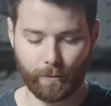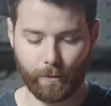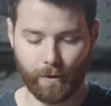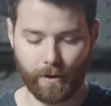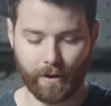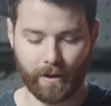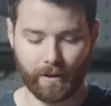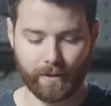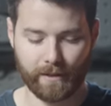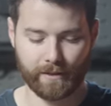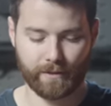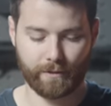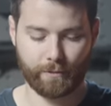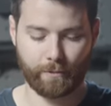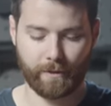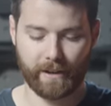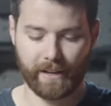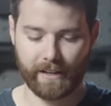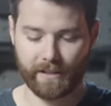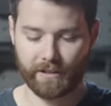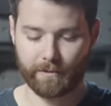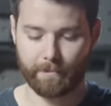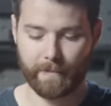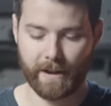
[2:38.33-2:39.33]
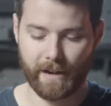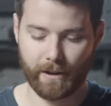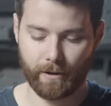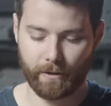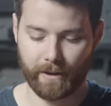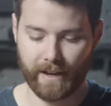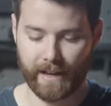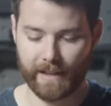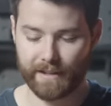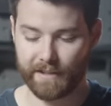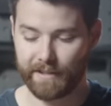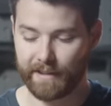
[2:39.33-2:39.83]
one on this 20-inch barrel,
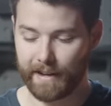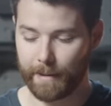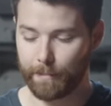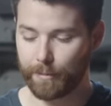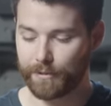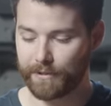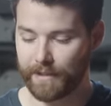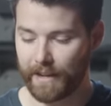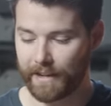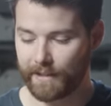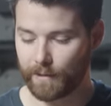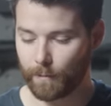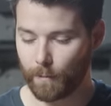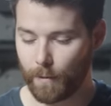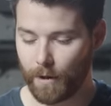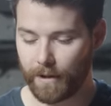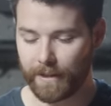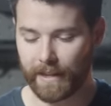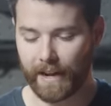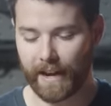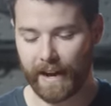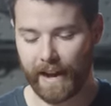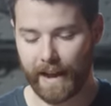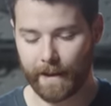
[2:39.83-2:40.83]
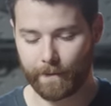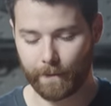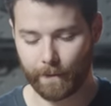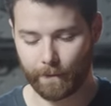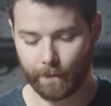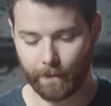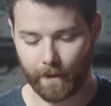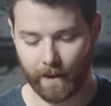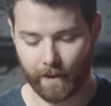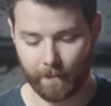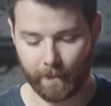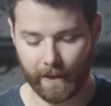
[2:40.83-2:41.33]
again, sample size of one that I have in
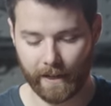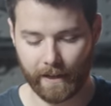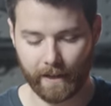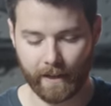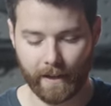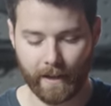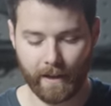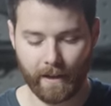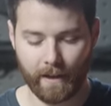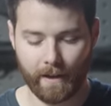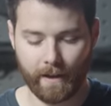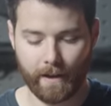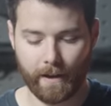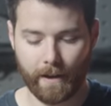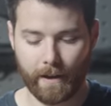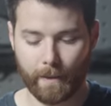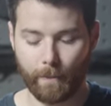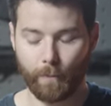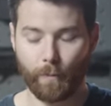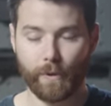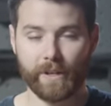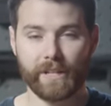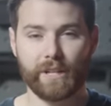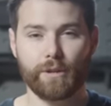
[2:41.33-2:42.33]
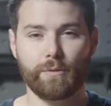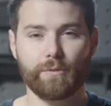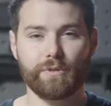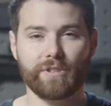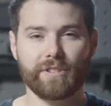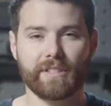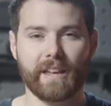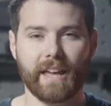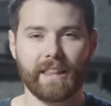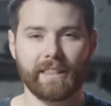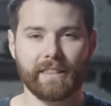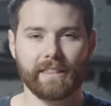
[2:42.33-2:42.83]
front of me, when you
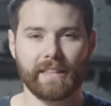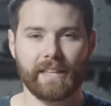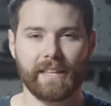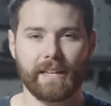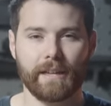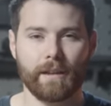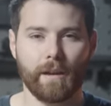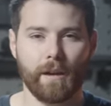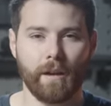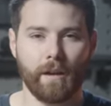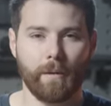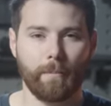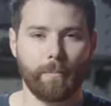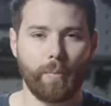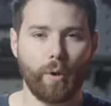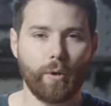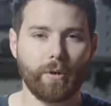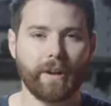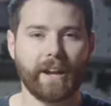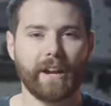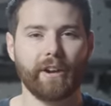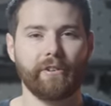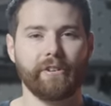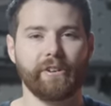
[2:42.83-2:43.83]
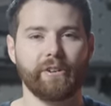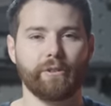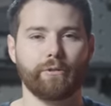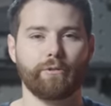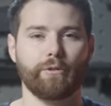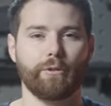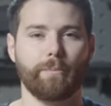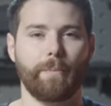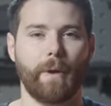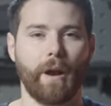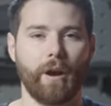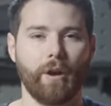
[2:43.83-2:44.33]
sent the bolt carrier
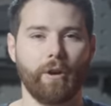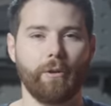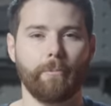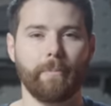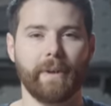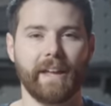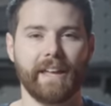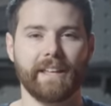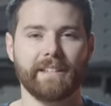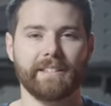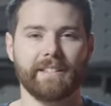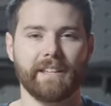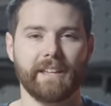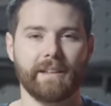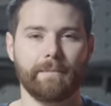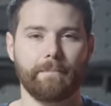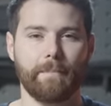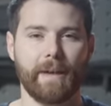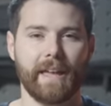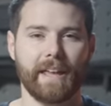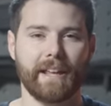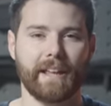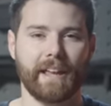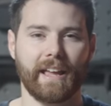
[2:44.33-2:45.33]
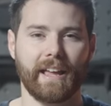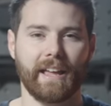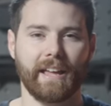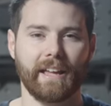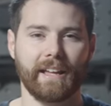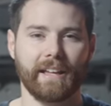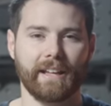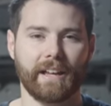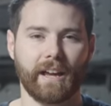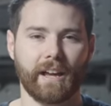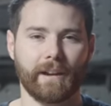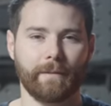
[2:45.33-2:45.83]
group home, it did make
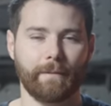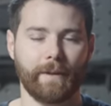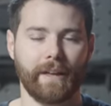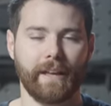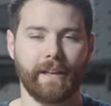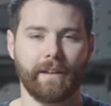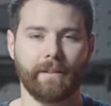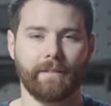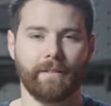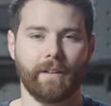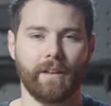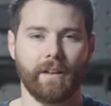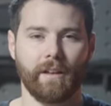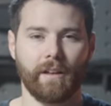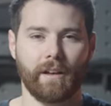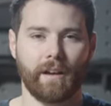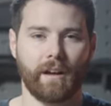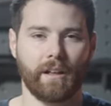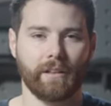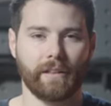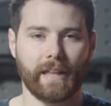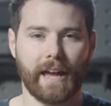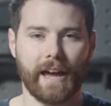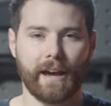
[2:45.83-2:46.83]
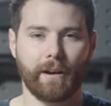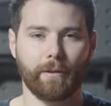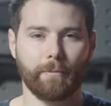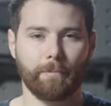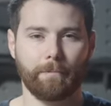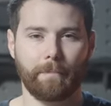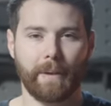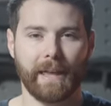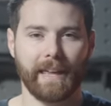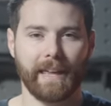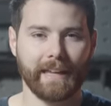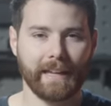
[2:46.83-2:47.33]
a kind of a
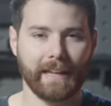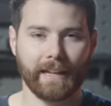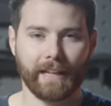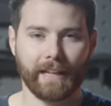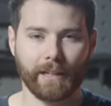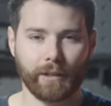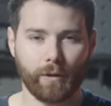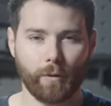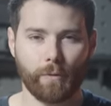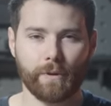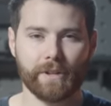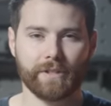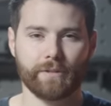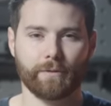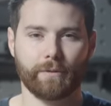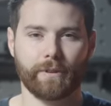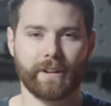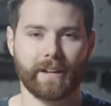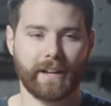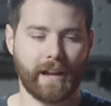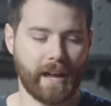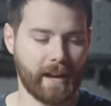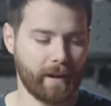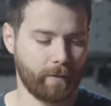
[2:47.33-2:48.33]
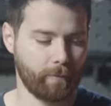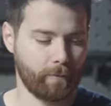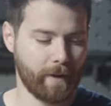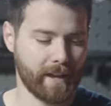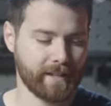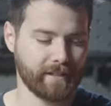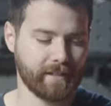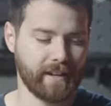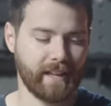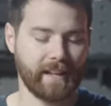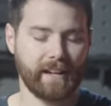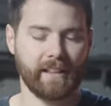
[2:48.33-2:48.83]
loud pinging noise, or it kind of
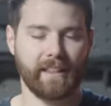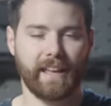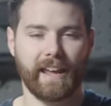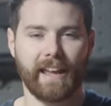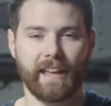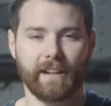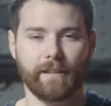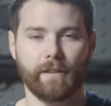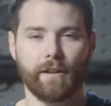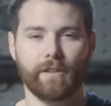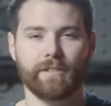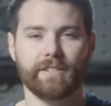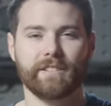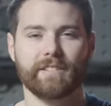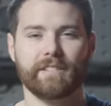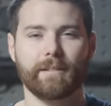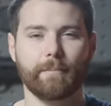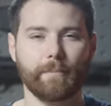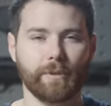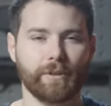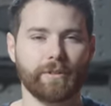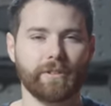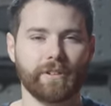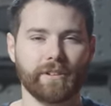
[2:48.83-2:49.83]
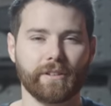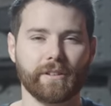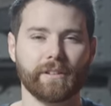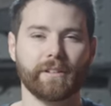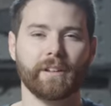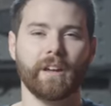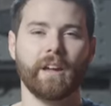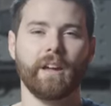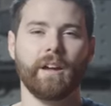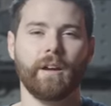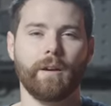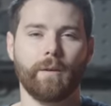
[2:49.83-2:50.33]
resonated the handguard, similar to
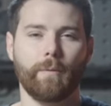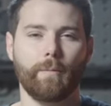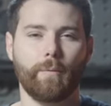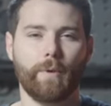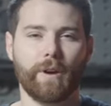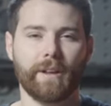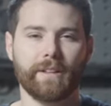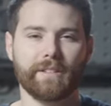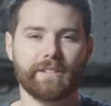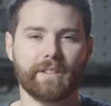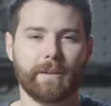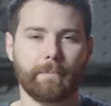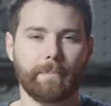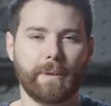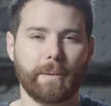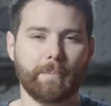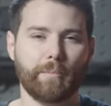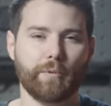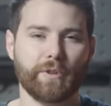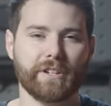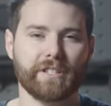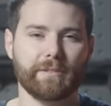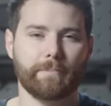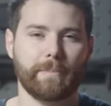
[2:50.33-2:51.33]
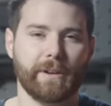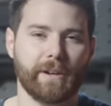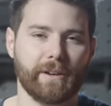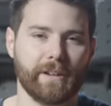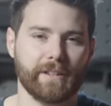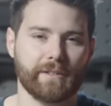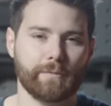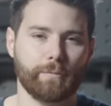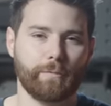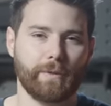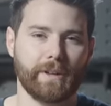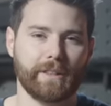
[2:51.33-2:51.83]
what some people
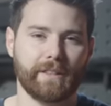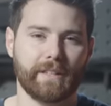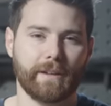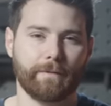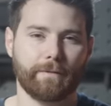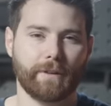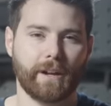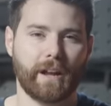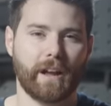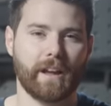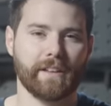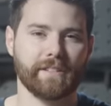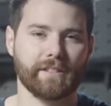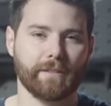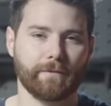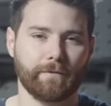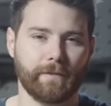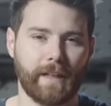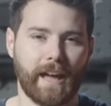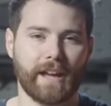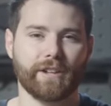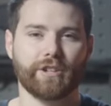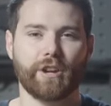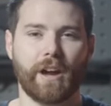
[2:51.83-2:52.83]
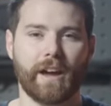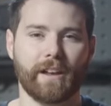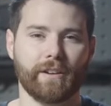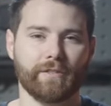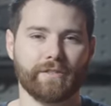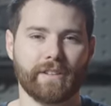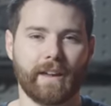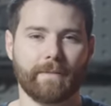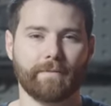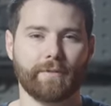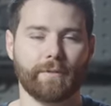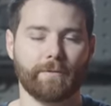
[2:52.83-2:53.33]
experience with different kinds of flash
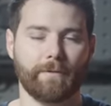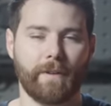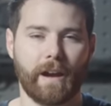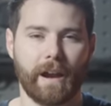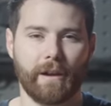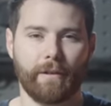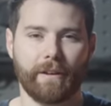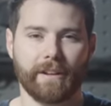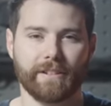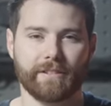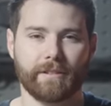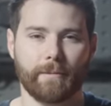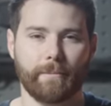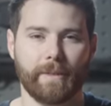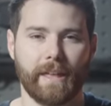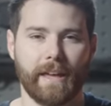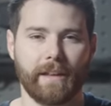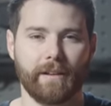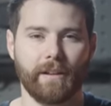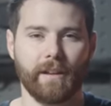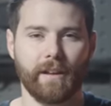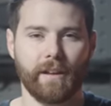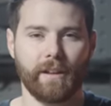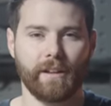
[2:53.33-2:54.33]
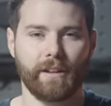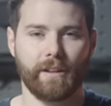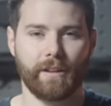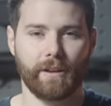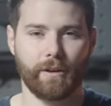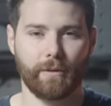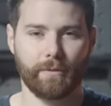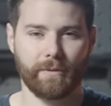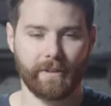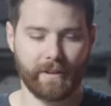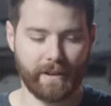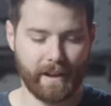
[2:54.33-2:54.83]
hiders after firing. Some that, you
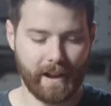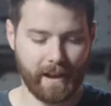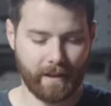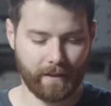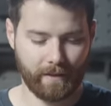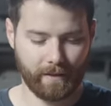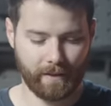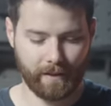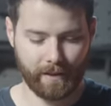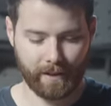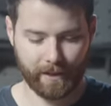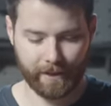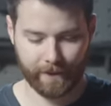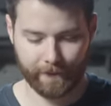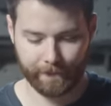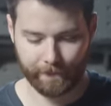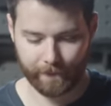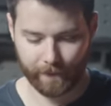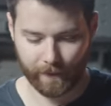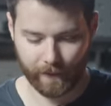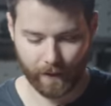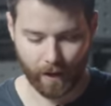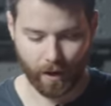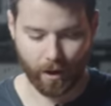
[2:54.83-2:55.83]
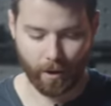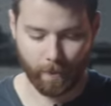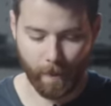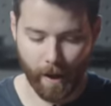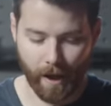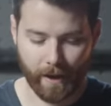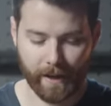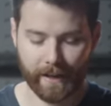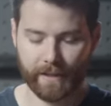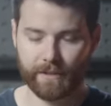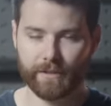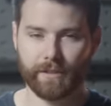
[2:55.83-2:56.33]
know, the
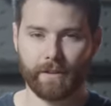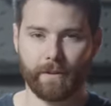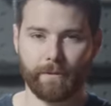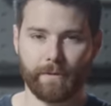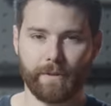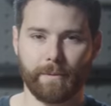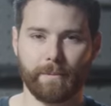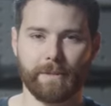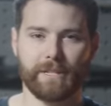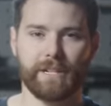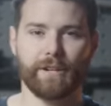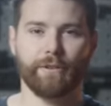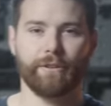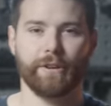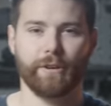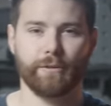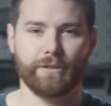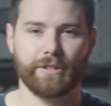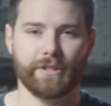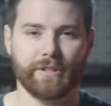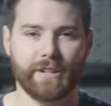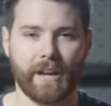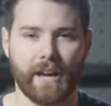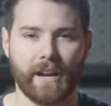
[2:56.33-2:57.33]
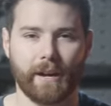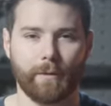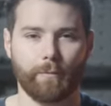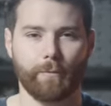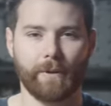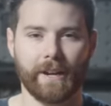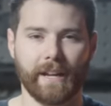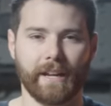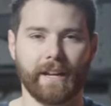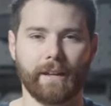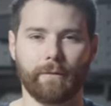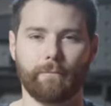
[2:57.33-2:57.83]
harmonics of the material just kind of
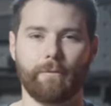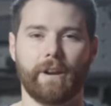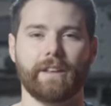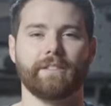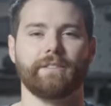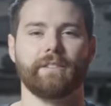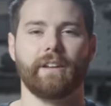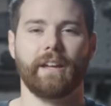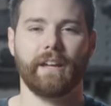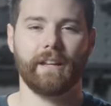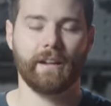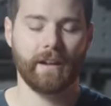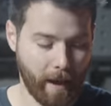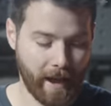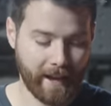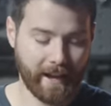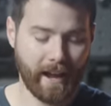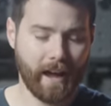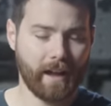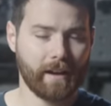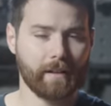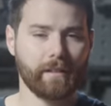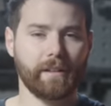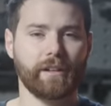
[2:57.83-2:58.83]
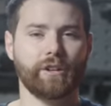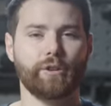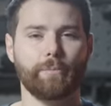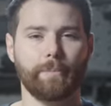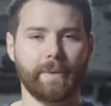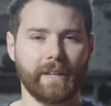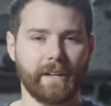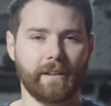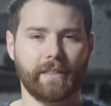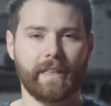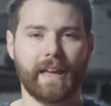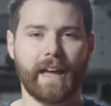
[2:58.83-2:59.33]
ring and resonate. I got a little
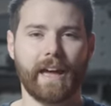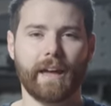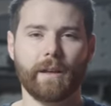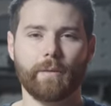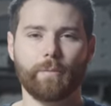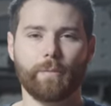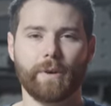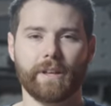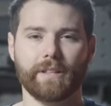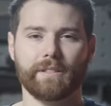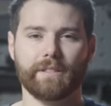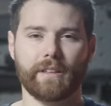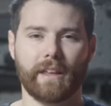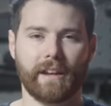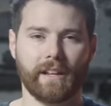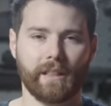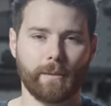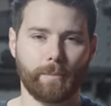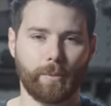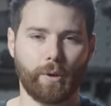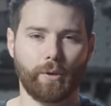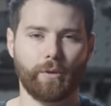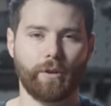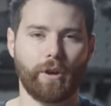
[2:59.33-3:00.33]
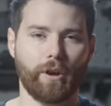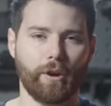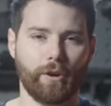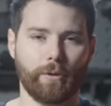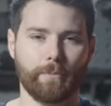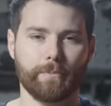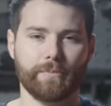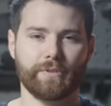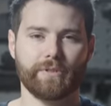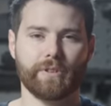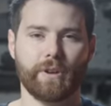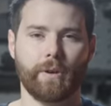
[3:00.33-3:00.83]
bit of that when sending the bolt
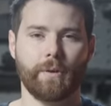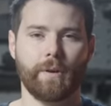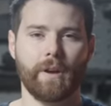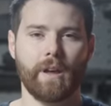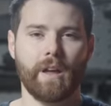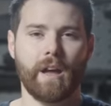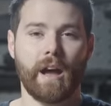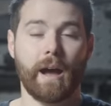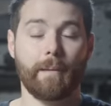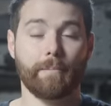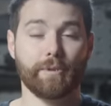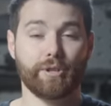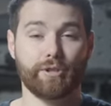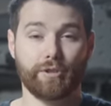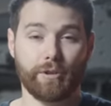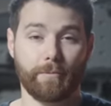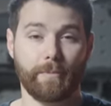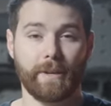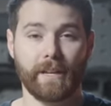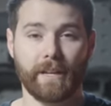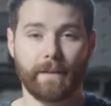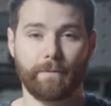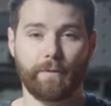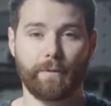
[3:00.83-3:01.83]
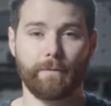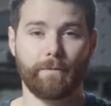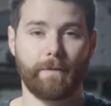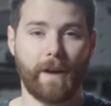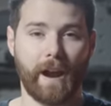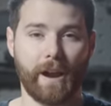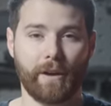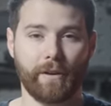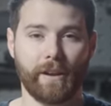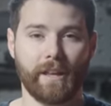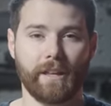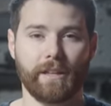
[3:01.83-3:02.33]
home, so I'm assuming if you
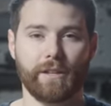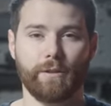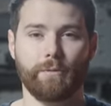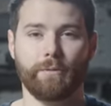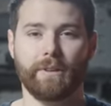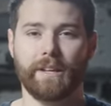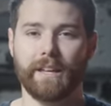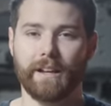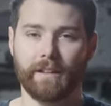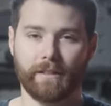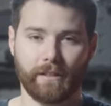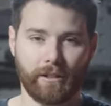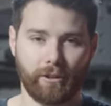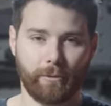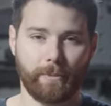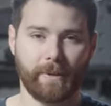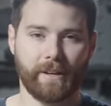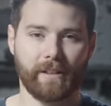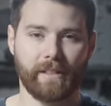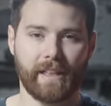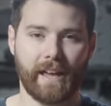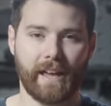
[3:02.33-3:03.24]
fired it, you would get a little bit of